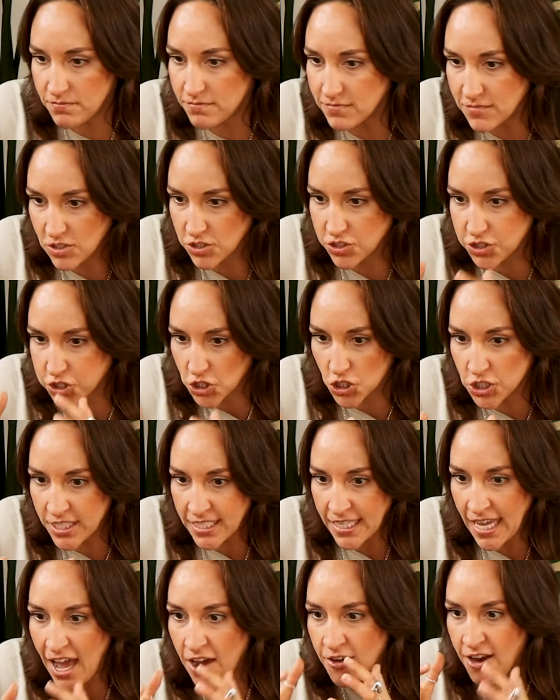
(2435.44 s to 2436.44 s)
learning
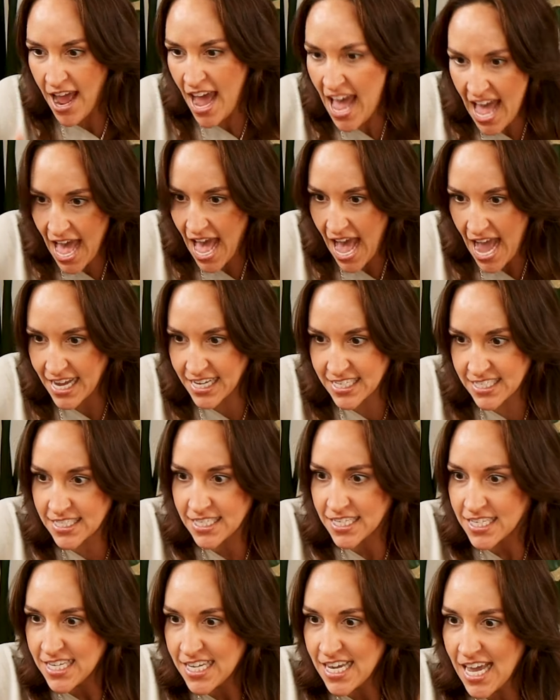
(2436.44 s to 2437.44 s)
how to act.
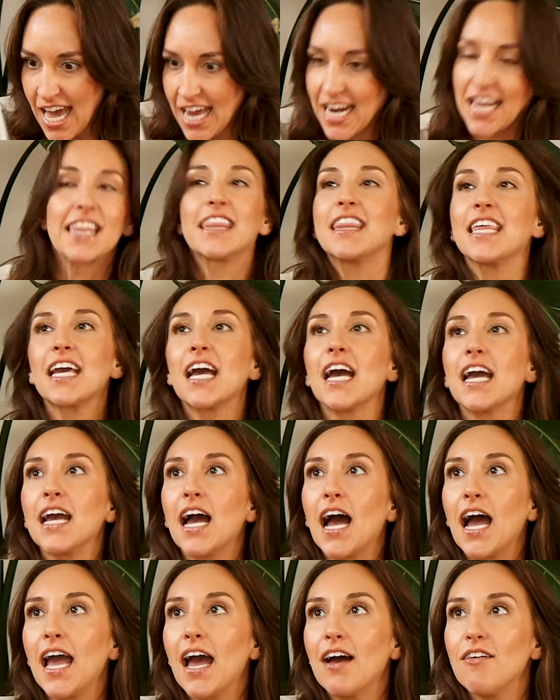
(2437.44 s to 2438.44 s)
And I think I
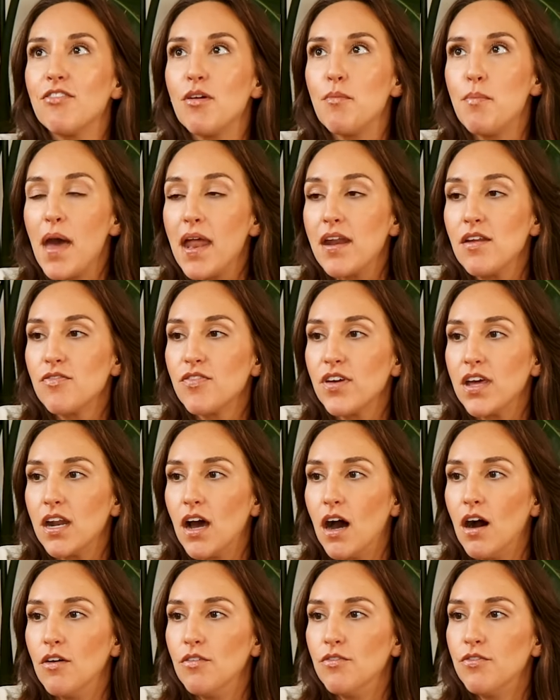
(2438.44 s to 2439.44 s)
have the benefit
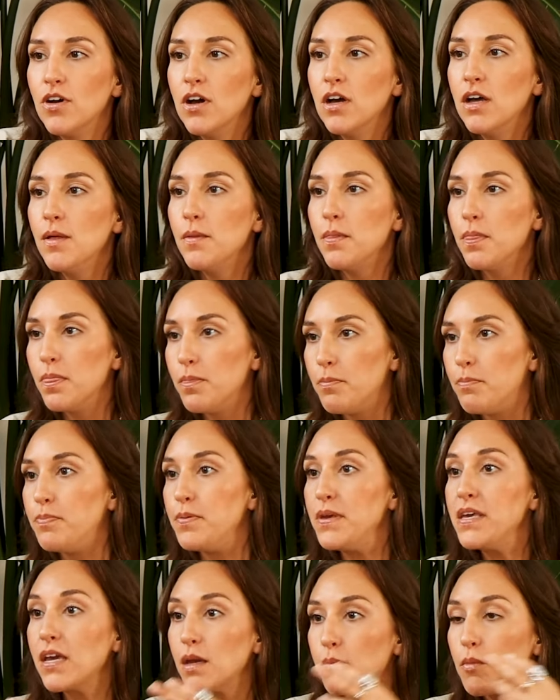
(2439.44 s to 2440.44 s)
of
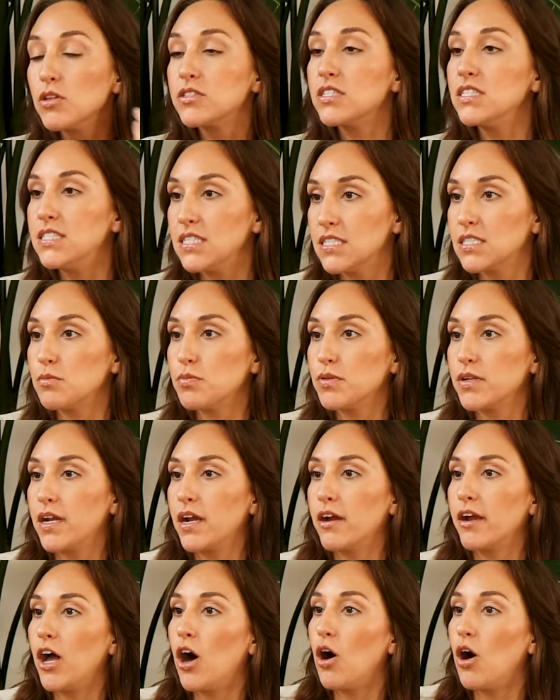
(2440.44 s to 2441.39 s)
being multidisciplinary